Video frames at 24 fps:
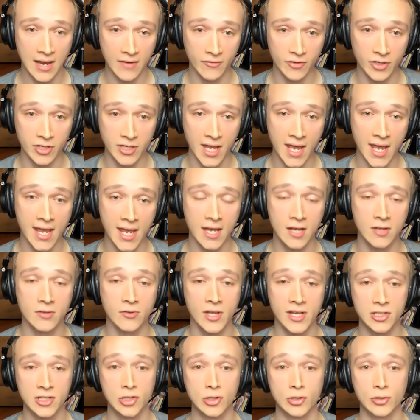every day
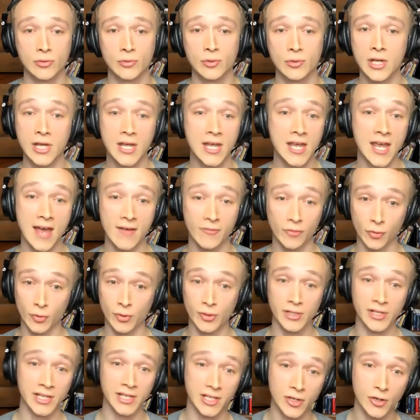unless you have a
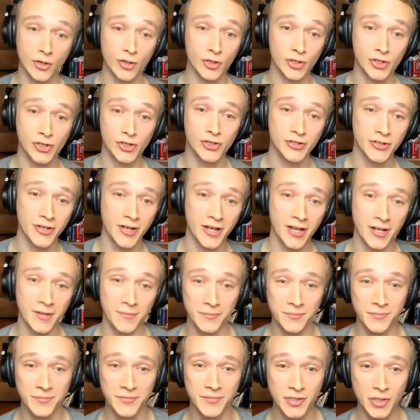really cush
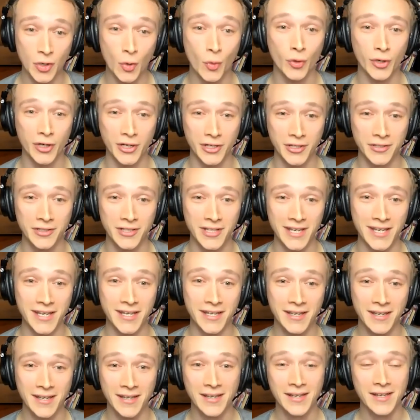um, touring gig.
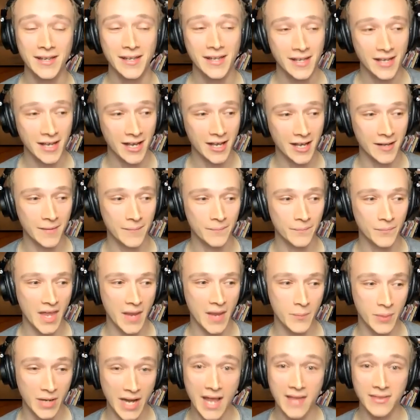Mm-hmm. Um,
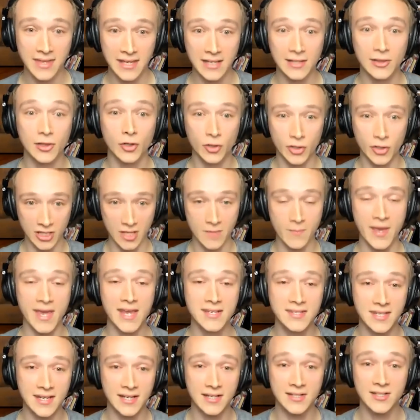but I think learning the
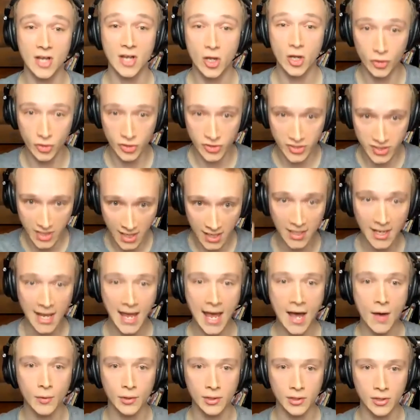basics, understanding
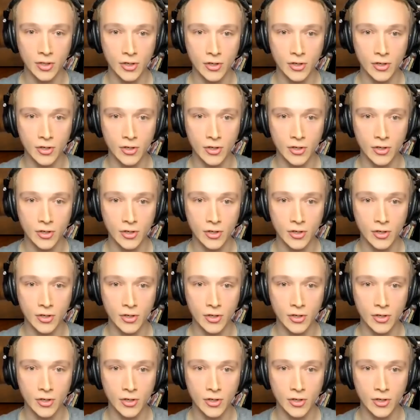how it